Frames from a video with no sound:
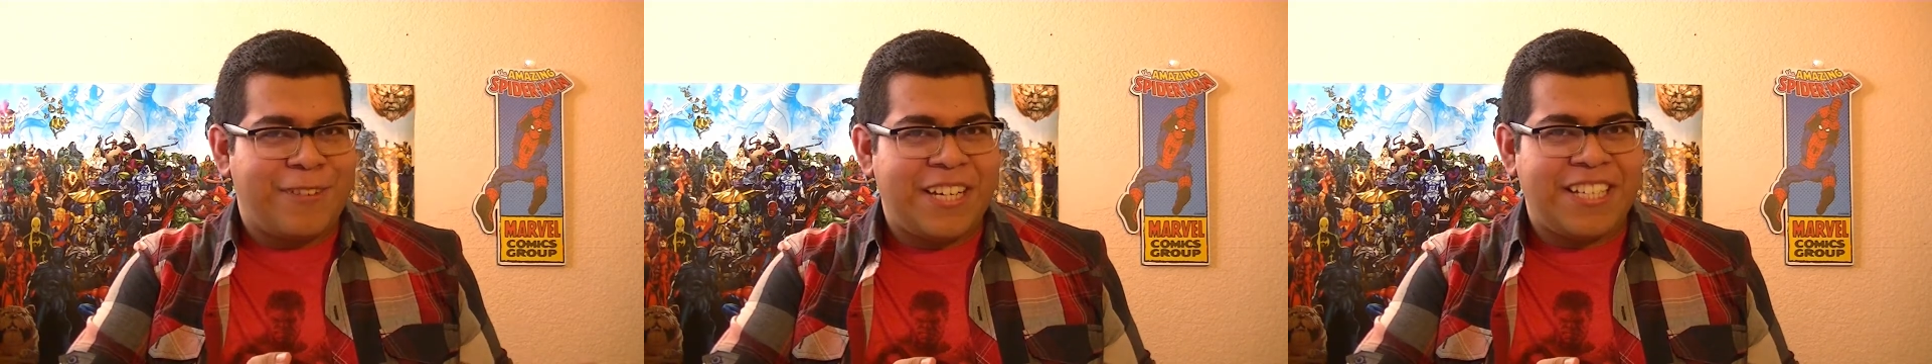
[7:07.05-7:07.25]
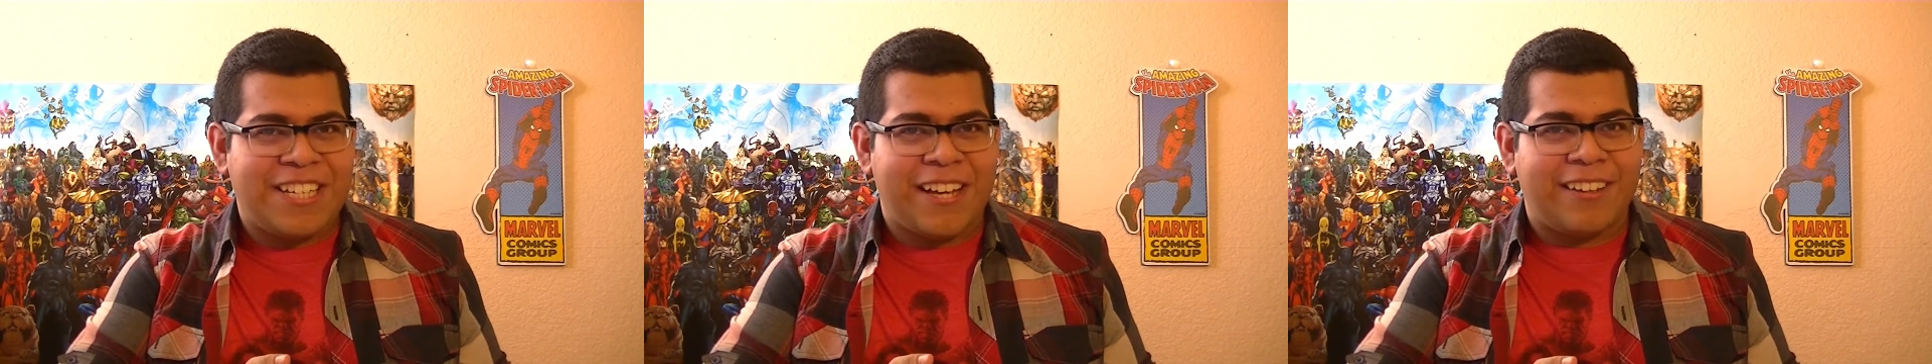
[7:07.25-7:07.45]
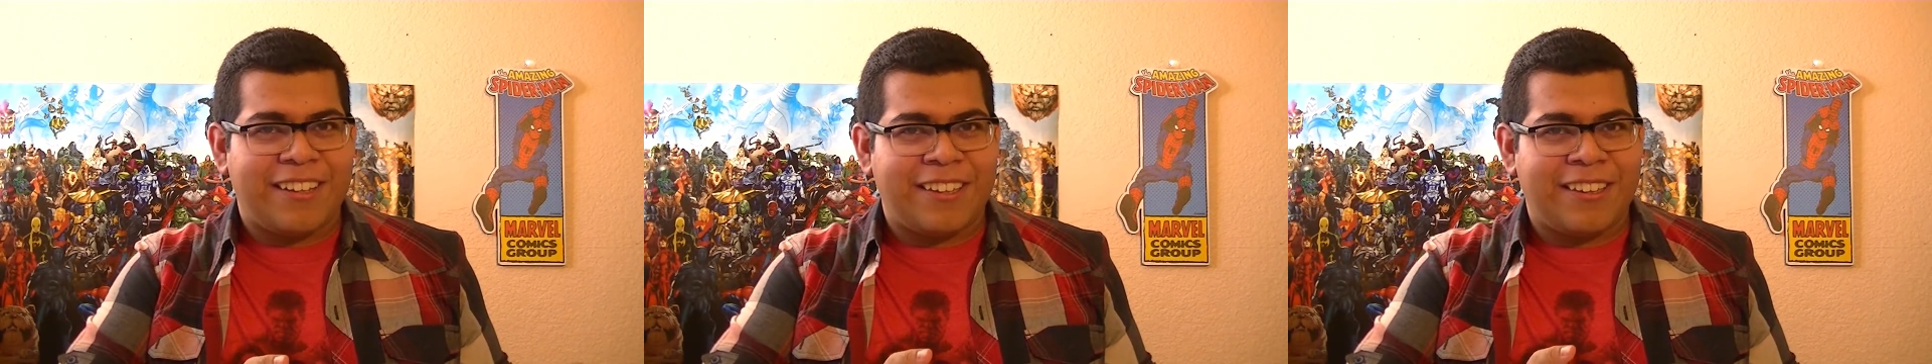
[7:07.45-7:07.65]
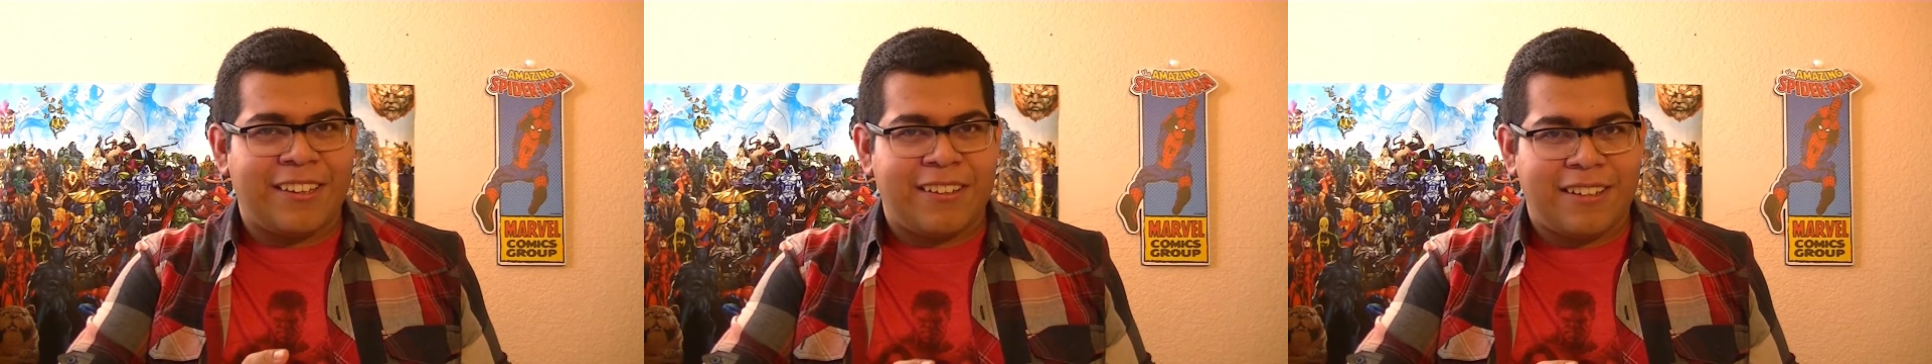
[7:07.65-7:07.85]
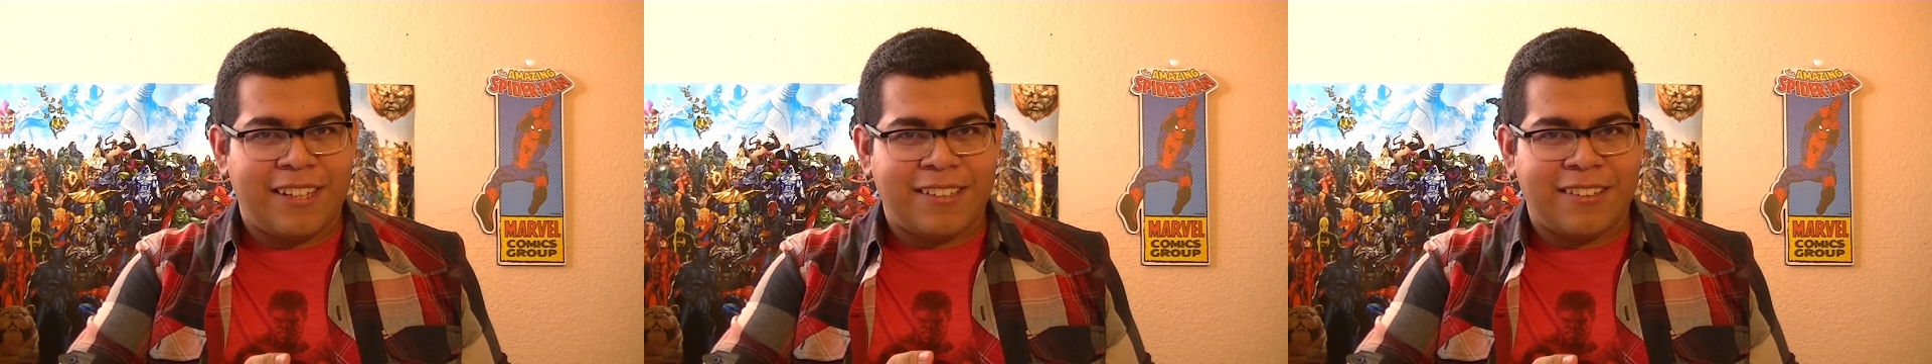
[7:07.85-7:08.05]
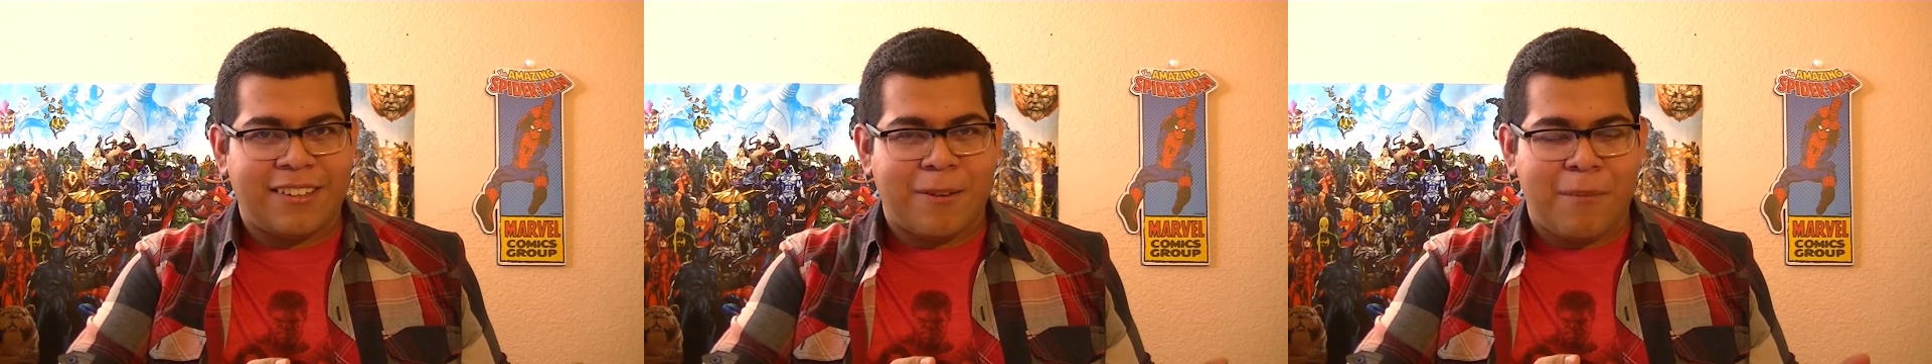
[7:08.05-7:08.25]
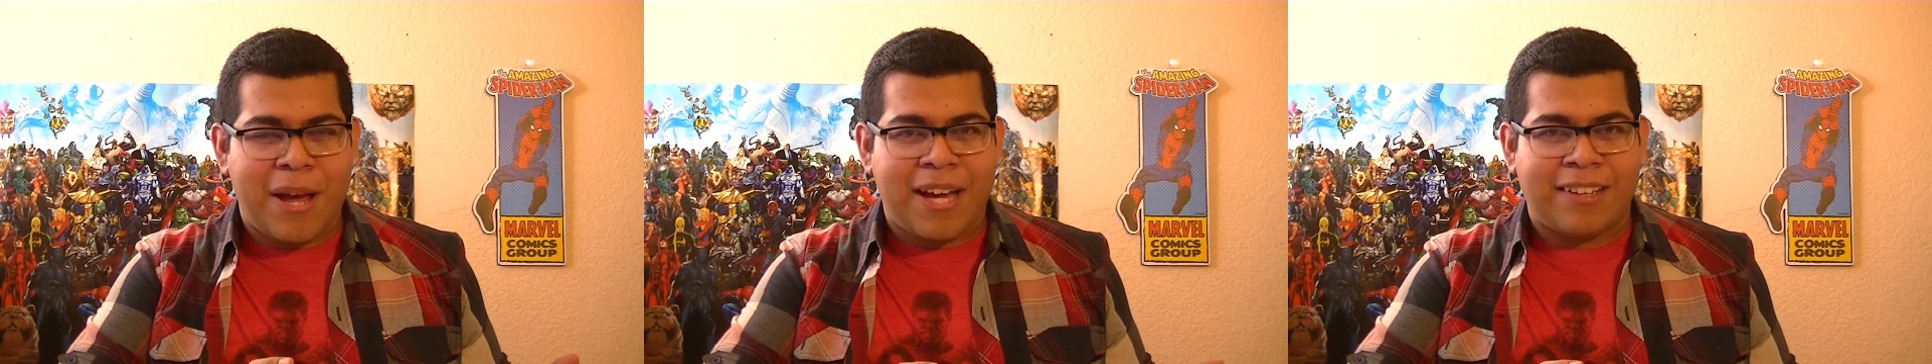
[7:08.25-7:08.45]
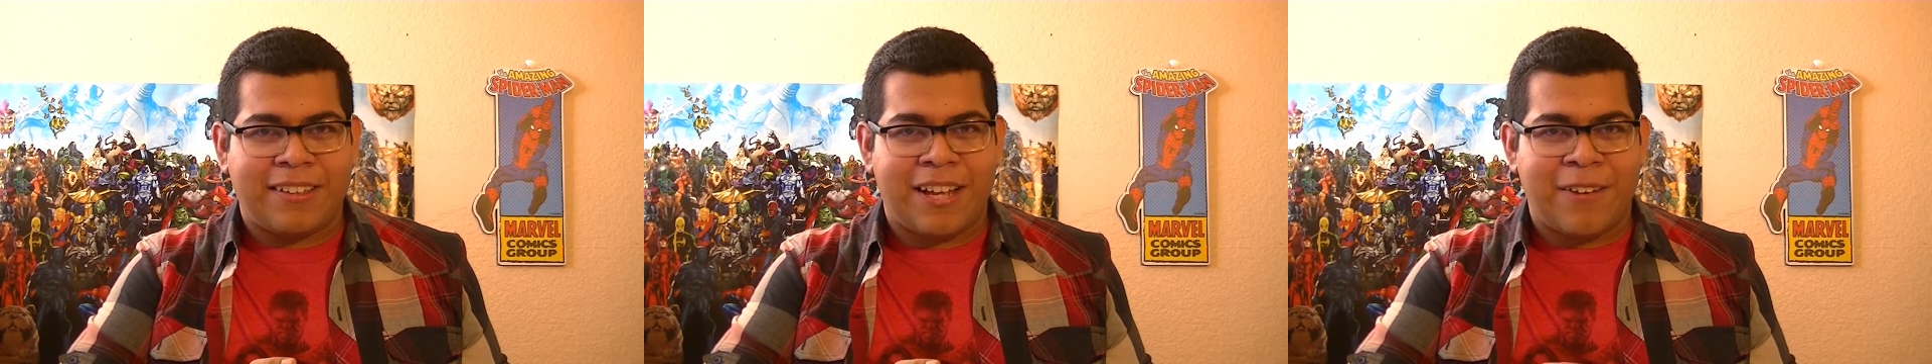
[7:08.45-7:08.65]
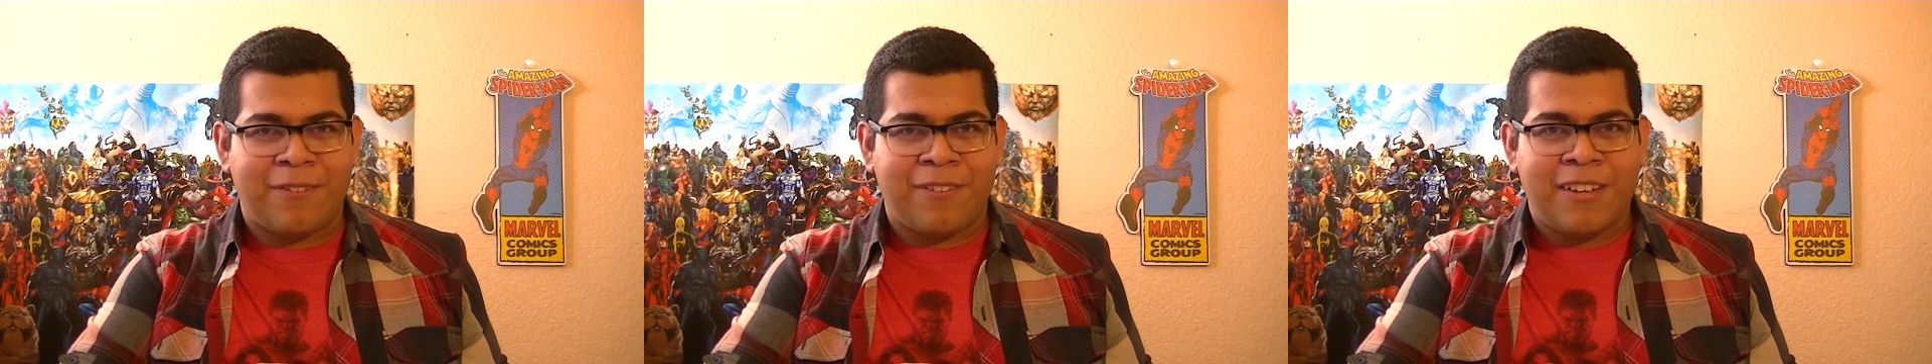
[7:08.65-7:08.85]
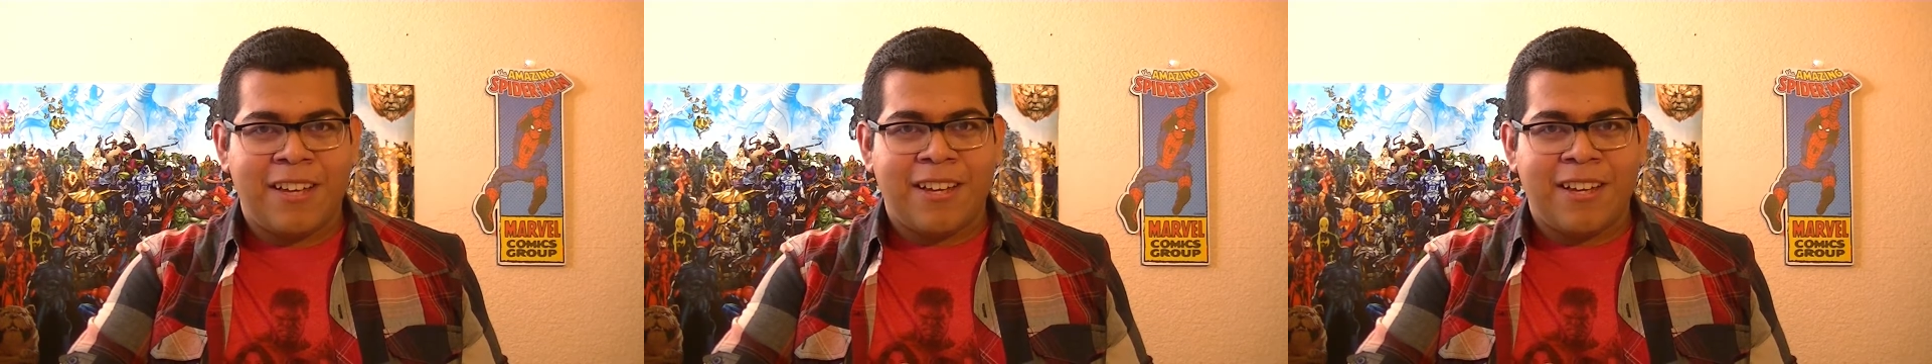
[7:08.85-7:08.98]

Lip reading: detail into their backlife.